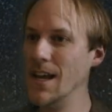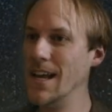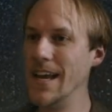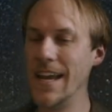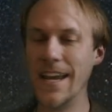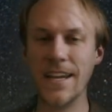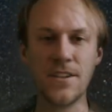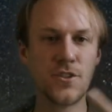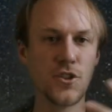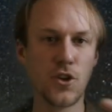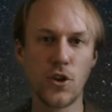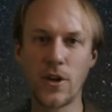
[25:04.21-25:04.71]

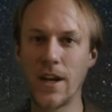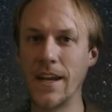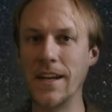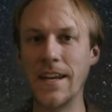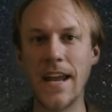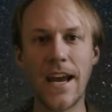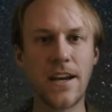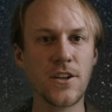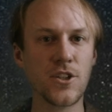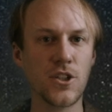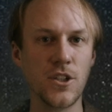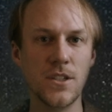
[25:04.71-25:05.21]

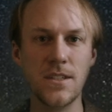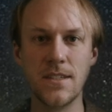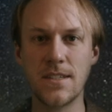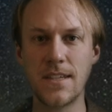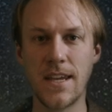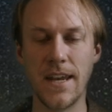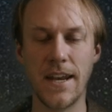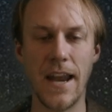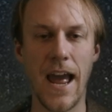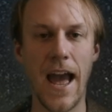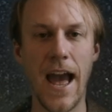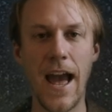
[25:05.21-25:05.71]
interconnections
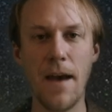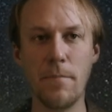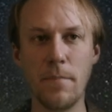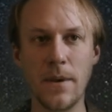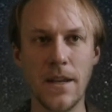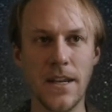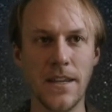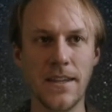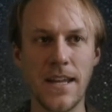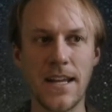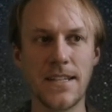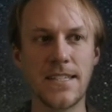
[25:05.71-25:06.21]
can happen,
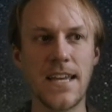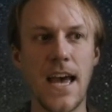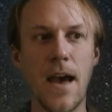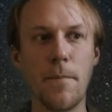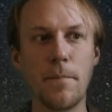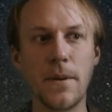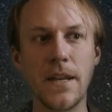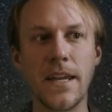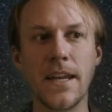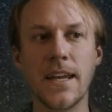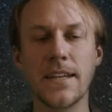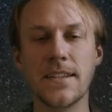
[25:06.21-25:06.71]
and that's
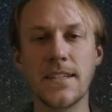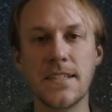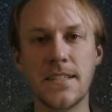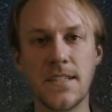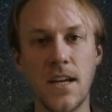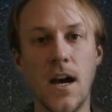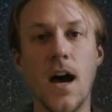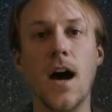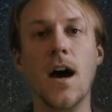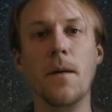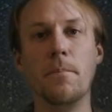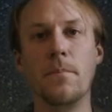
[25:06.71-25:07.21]
happening at the
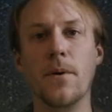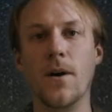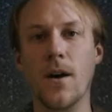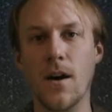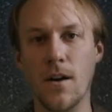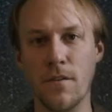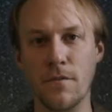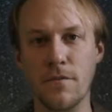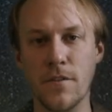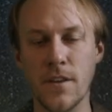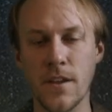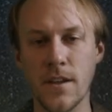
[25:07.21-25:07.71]
top
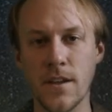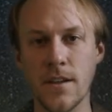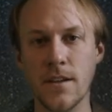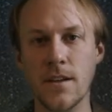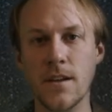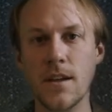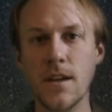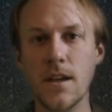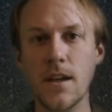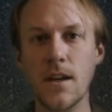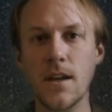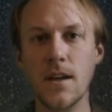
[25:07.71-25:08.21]
of the
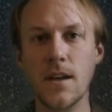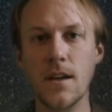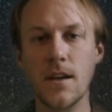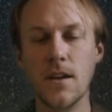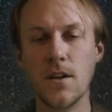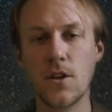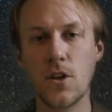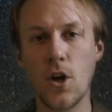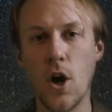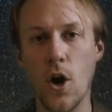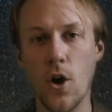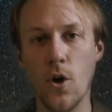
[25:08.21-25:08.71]

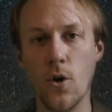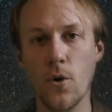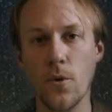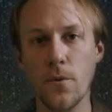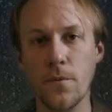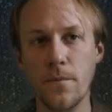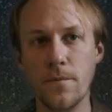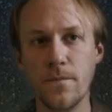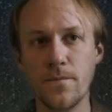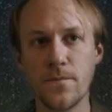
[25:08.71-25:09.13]
cone.